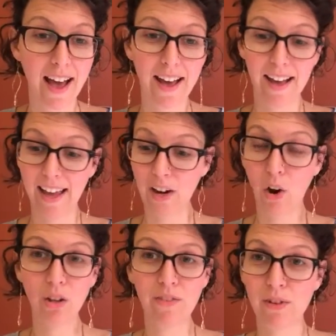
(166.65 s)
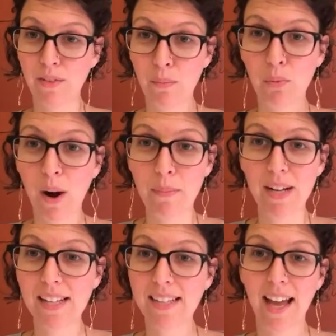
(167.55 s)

uh, and all of their different properties.